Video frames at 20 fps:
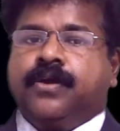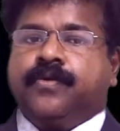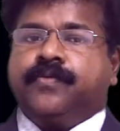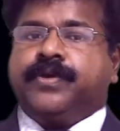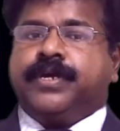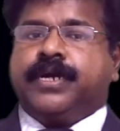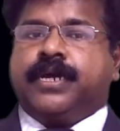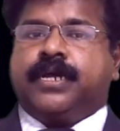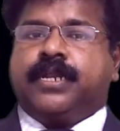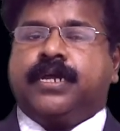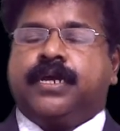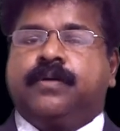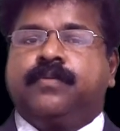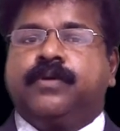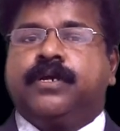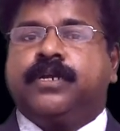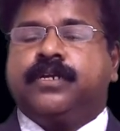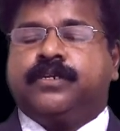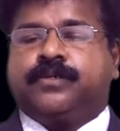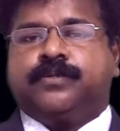we are
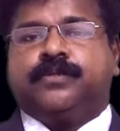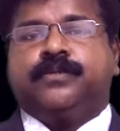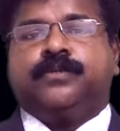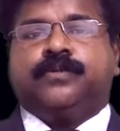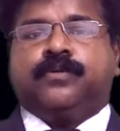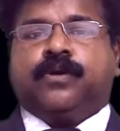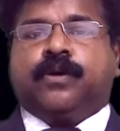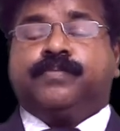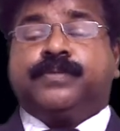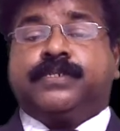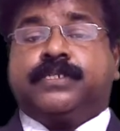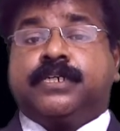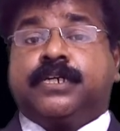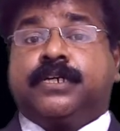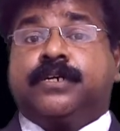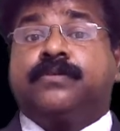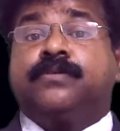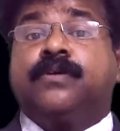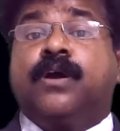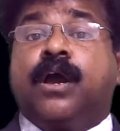able to
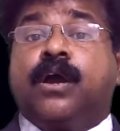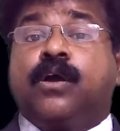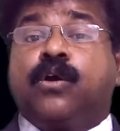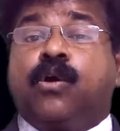observe